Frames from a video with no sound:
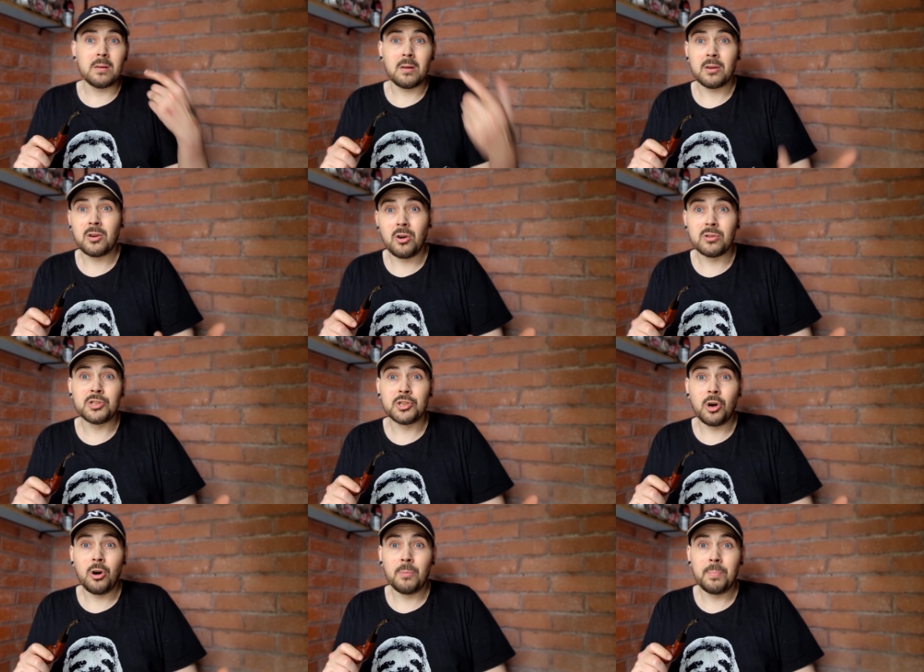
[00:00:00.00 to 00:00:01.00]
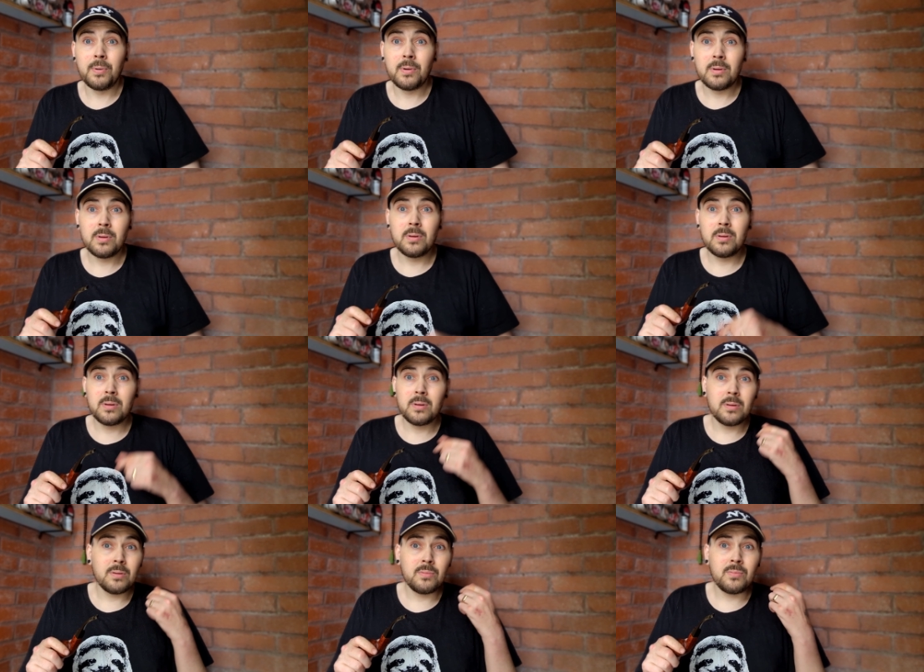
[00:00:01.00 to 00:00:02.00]
I got a job.
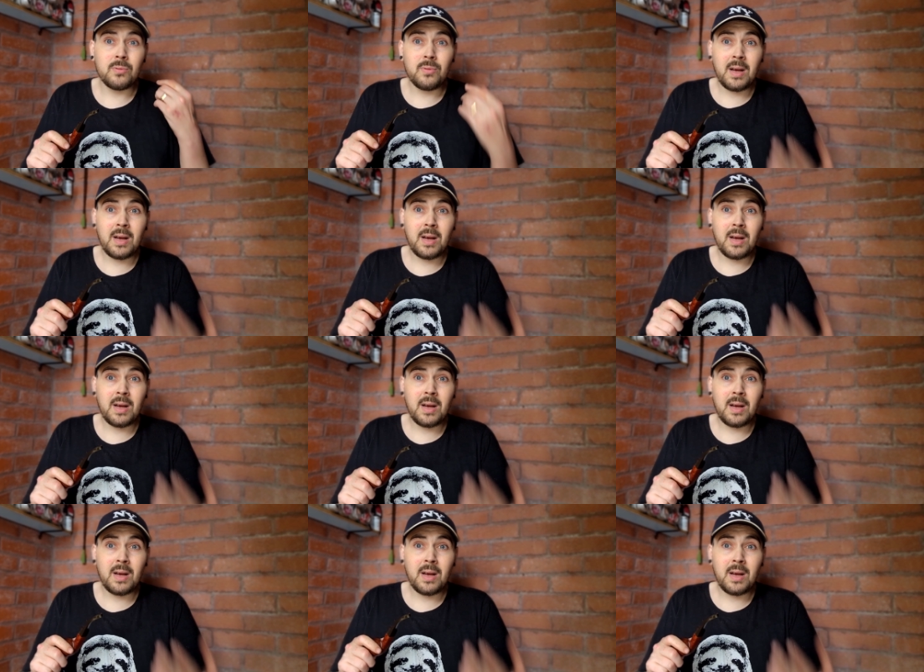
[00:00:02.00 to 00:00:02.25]
Well,